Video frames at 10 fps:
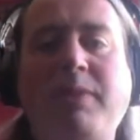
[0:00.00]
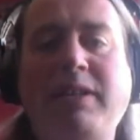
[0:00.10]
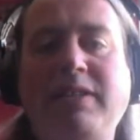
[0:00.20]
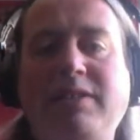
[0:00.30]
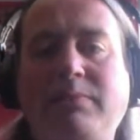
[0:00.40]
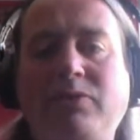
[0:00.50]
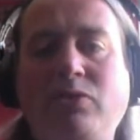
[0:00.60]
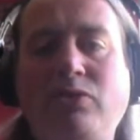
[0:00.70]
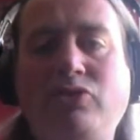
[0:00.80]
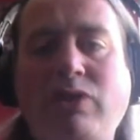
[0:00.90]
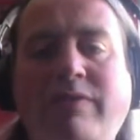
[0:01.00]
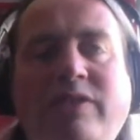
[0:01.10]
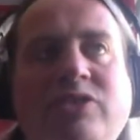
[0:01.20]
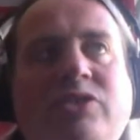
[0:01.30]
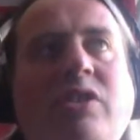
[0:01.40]
make this some sort of
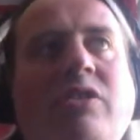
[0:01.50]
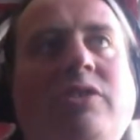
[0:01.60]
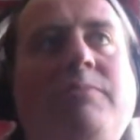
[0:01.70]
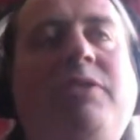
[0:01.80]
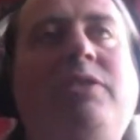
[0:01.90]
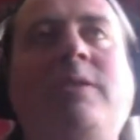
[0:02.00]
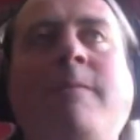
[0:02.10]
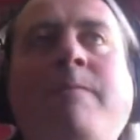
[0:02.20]
traveling circus, because